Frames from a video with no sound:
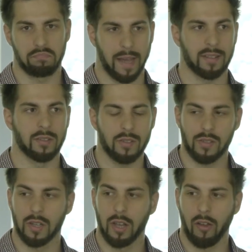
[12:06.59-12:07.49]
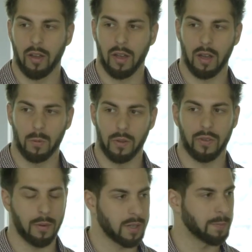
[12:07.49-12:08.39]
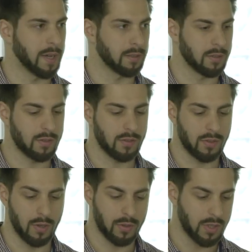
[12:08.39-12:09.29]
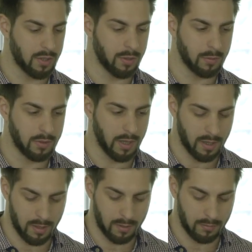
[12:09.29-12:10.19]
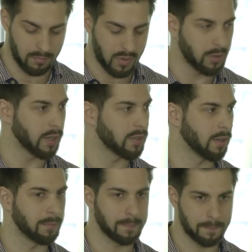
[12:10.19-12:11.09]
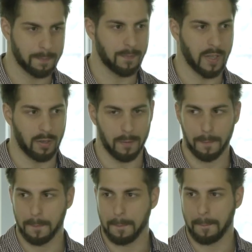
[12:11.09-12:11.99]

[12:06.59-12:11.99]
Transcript: patterns with Rx patterns. So stay tuned and see you next time. Thank you.